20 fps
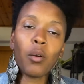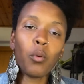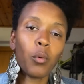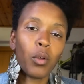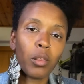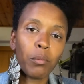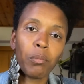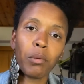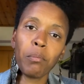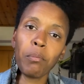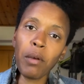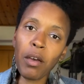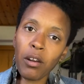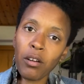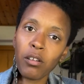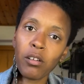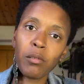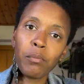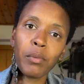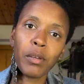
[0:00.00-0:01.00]
will be
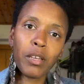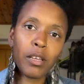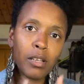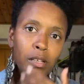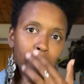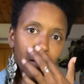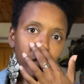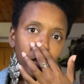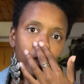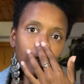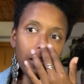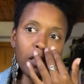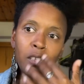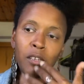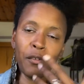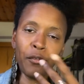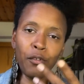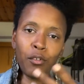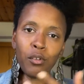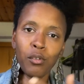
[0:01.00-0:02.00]
better because it's easier
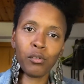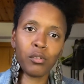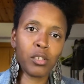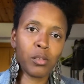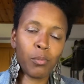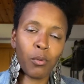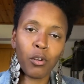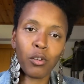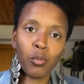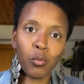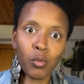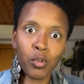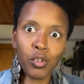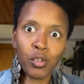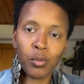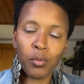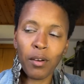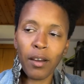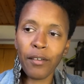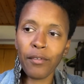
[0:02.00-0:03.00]
for you to spot what
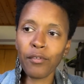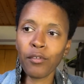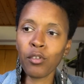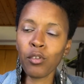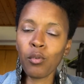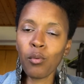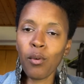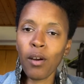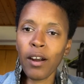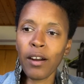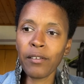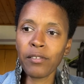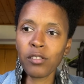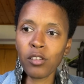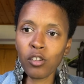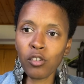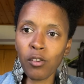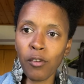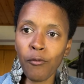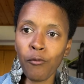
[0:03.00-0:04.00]
you are
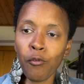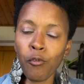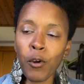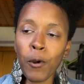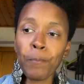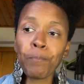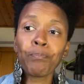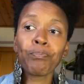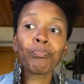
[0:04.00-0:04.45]
searching for.